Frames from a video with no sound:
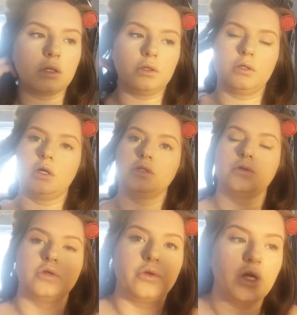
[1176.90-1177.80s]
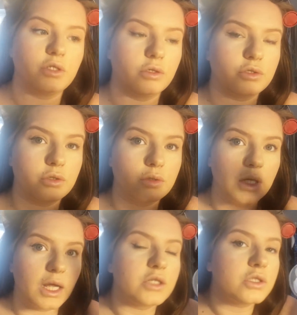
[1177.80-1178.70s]
you guys all know that I don't do
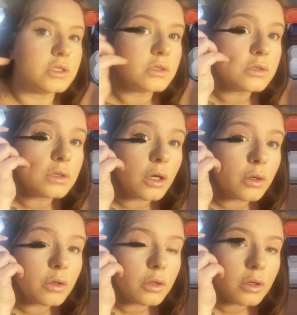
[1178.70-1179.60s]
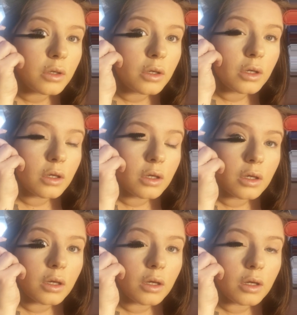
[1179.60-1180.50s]
lashes, so
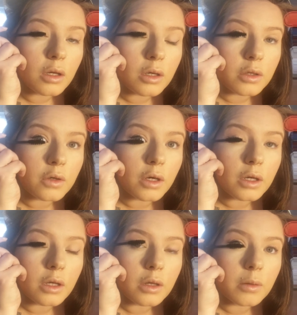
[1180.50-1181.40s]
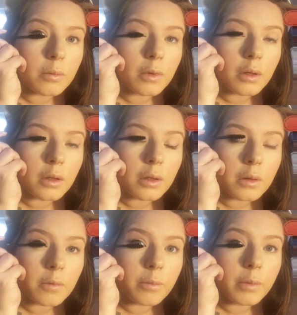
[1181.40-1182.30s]
I'm going to try and get them
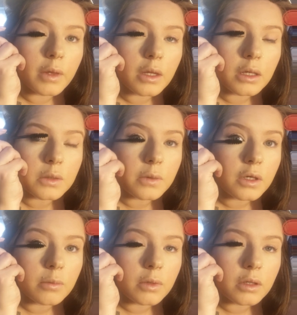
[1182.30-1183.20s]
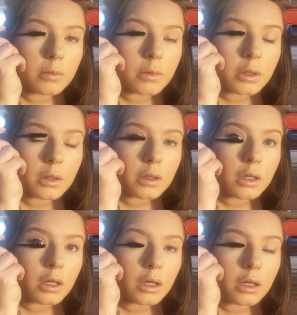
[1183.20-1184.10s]
as big as we can make them look
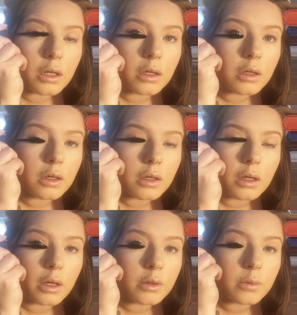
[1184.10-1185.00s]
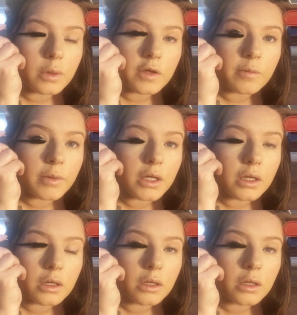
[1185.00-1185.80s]
and kind of wispy.